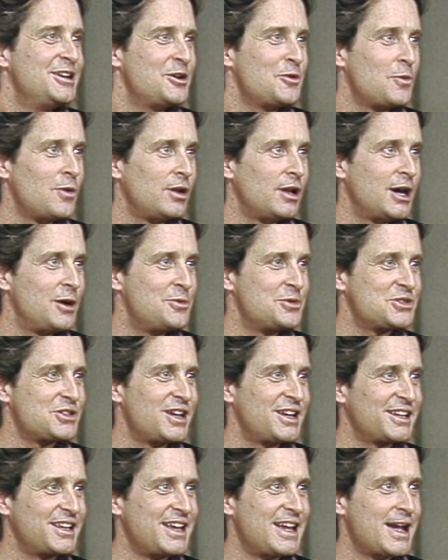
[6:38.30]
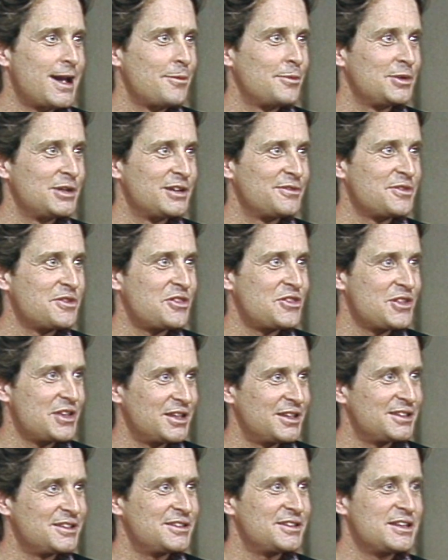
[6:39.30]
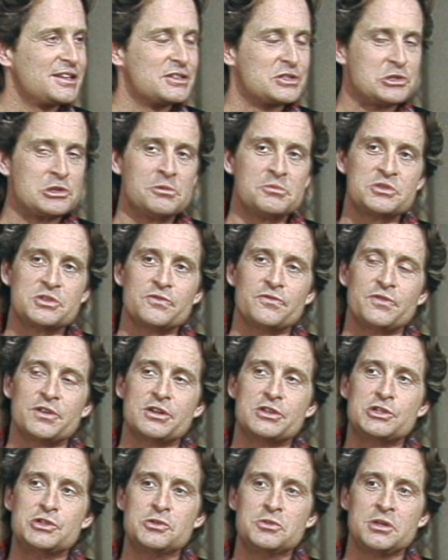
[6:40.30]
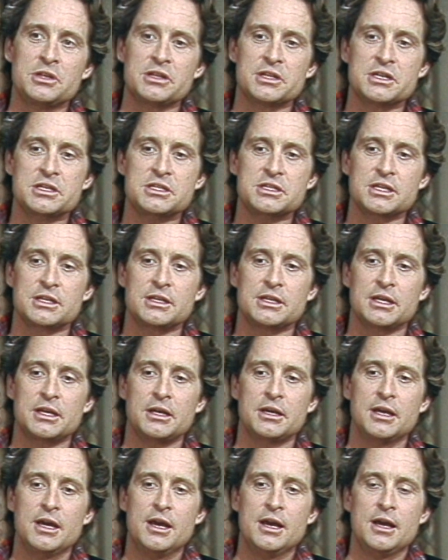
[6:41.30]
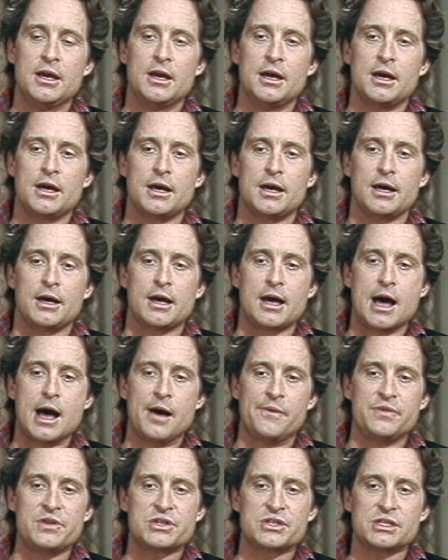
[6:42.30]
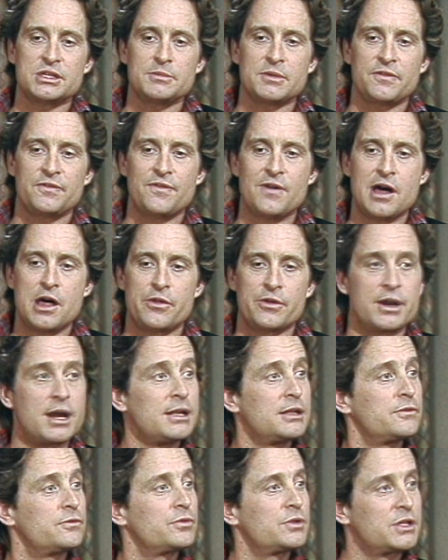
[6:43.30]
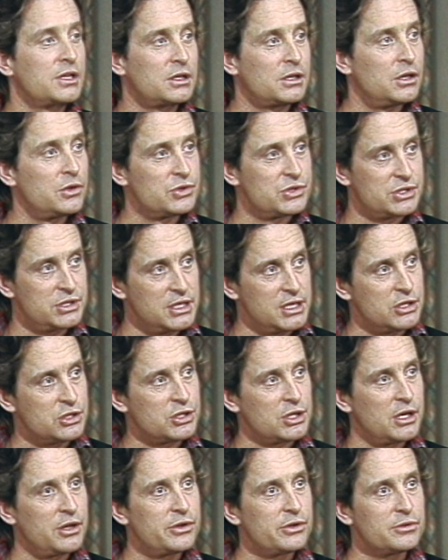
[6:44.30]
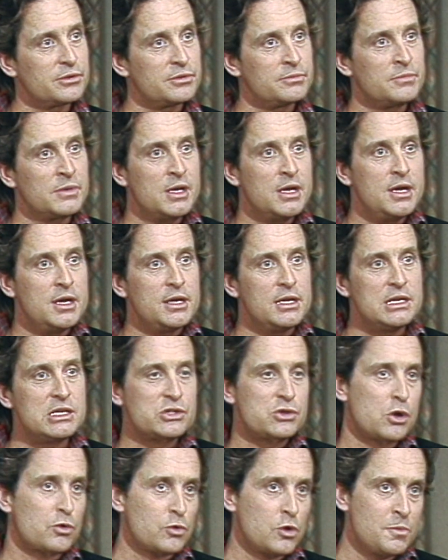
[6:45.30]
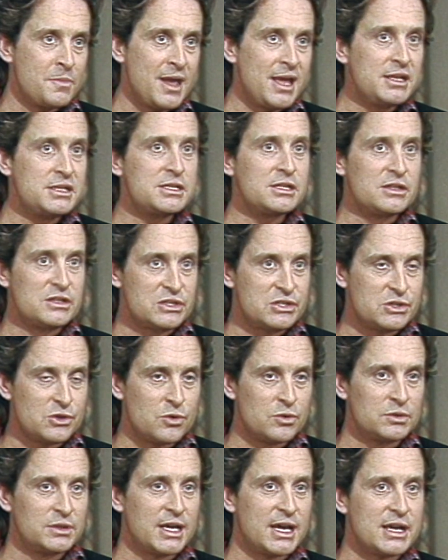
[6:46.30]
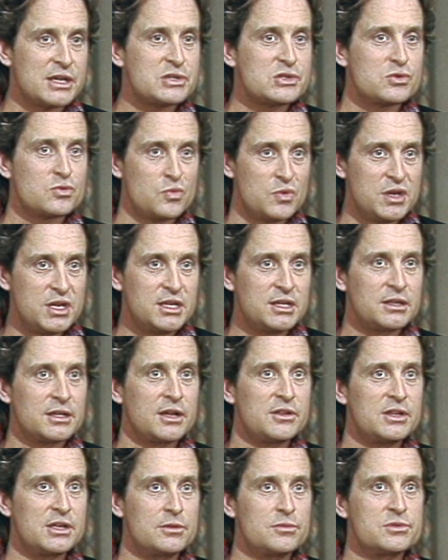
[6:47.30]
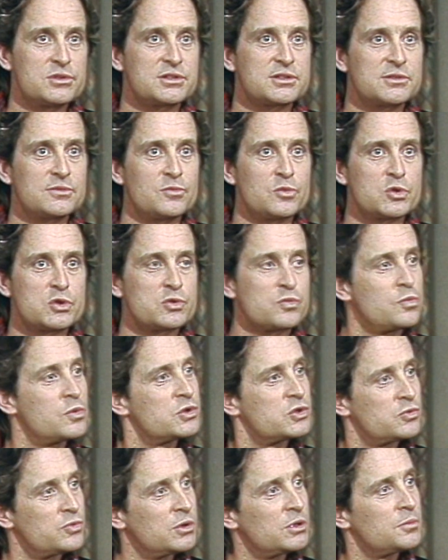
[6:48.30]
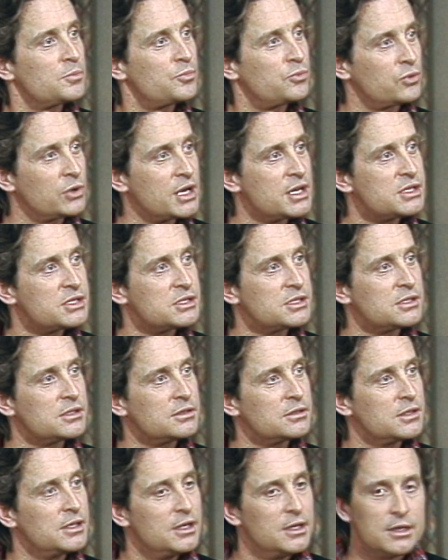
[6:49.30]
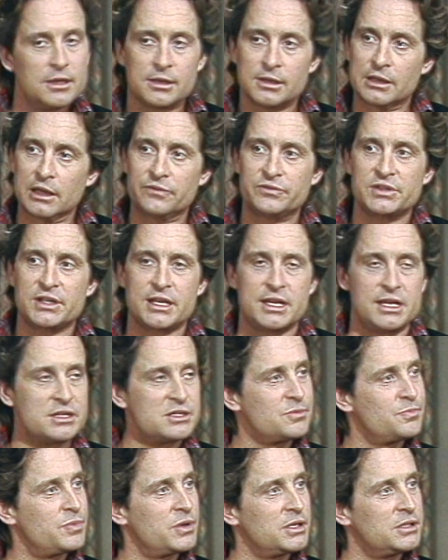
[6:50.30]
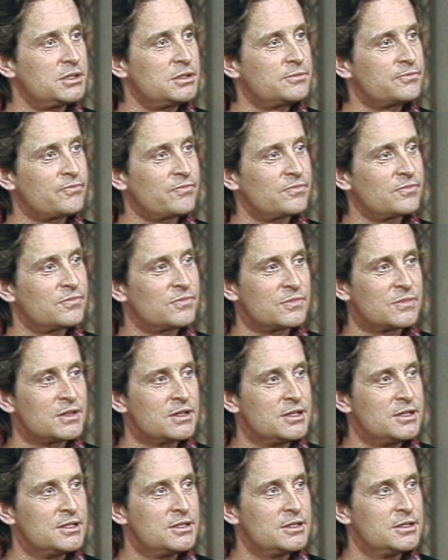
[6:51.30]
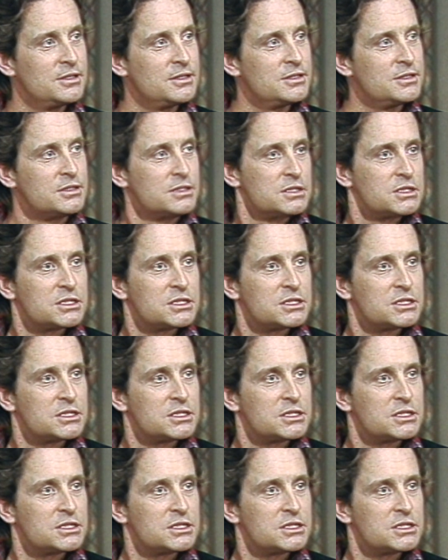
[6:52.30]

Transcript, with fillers: while I was on camera and everything in terms of shooting this. And obviously, my father and I live really close to each other. And he saw *Romancing the Stone* last week, and I think was real impressed and loved to get his opinion. He's